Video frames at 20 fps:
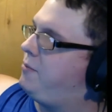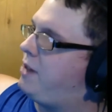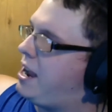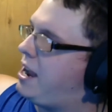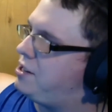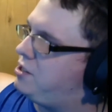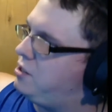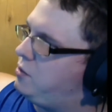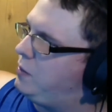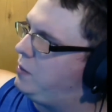
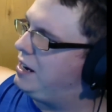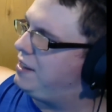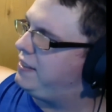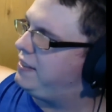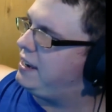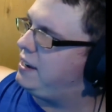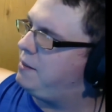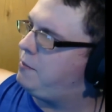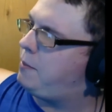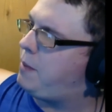Reaction Week
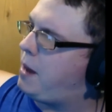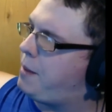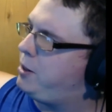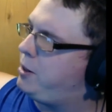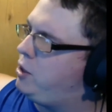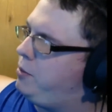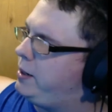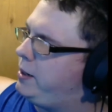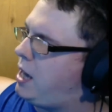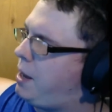
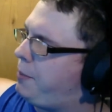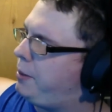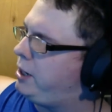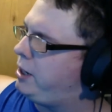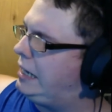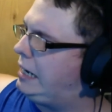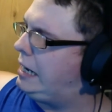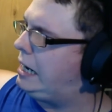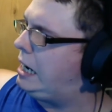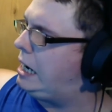
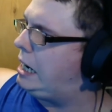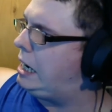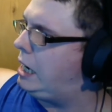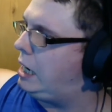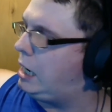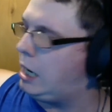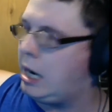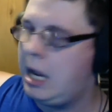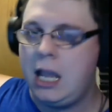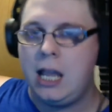
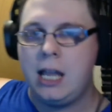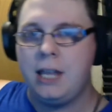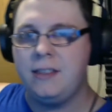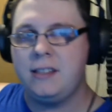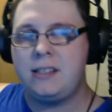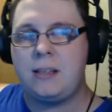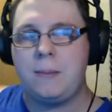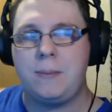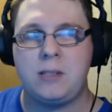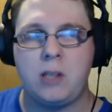thingamabobberdooberdobberdeely.
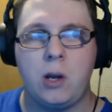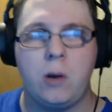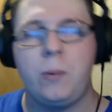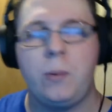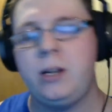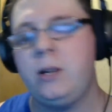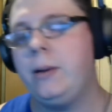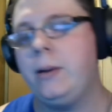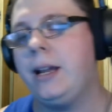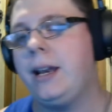This episode,
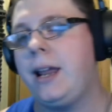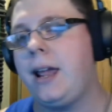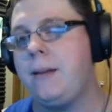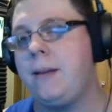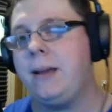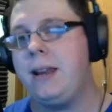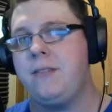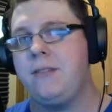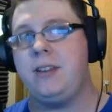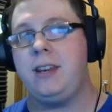we're doing an
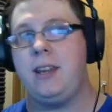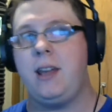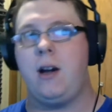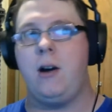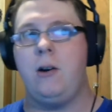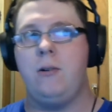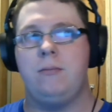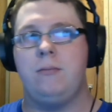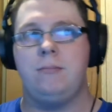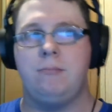animated
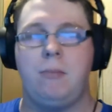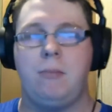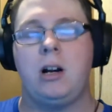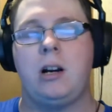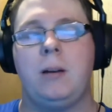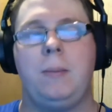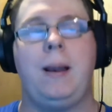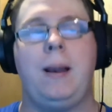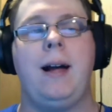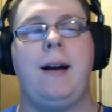video,
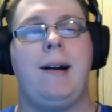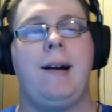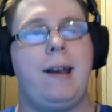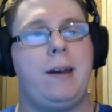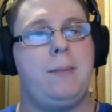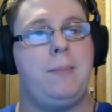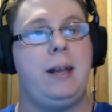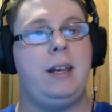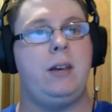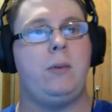Markiplier
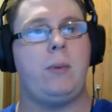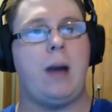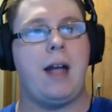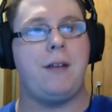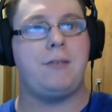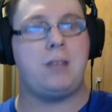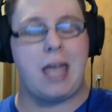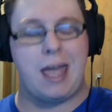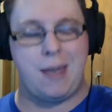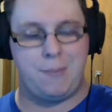Animated
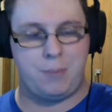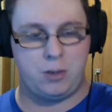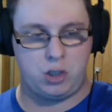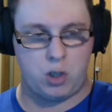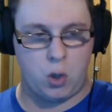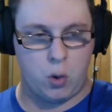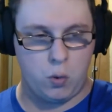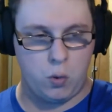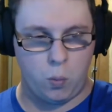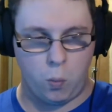RAFT,
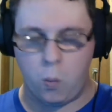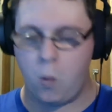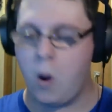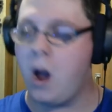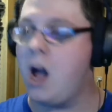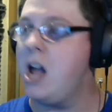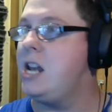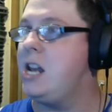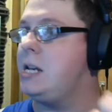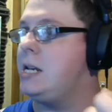Episode
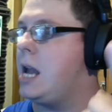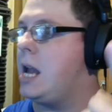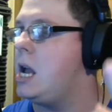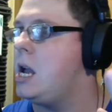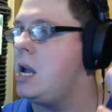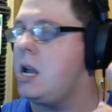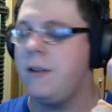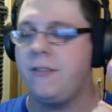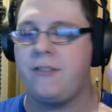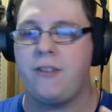1,
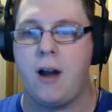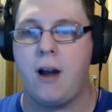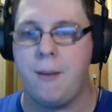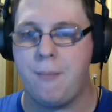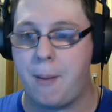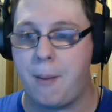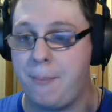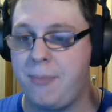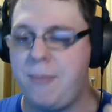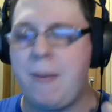
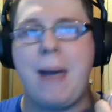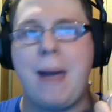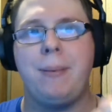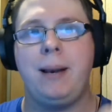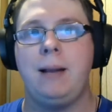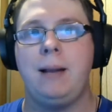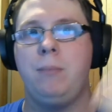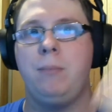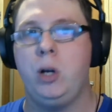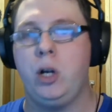from
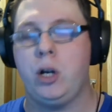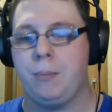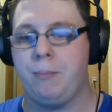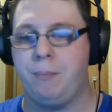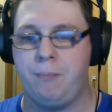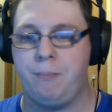Babbling Brook.